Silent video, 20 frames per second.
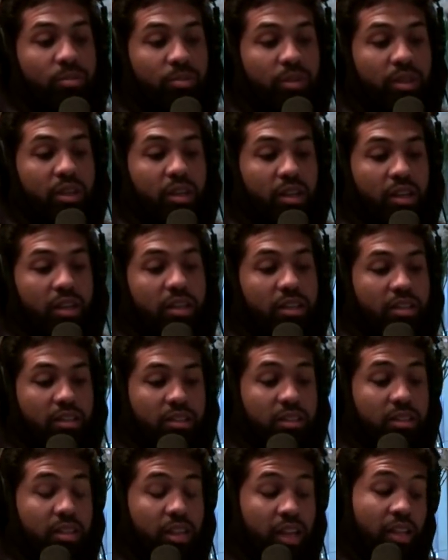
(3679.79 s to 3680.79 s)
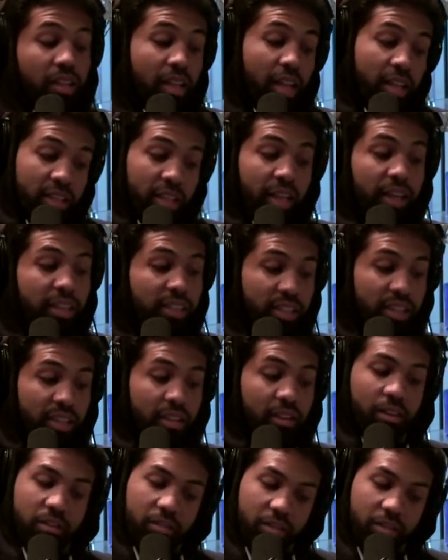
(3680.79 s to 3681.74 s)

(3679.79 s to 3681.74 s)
because and like like I said,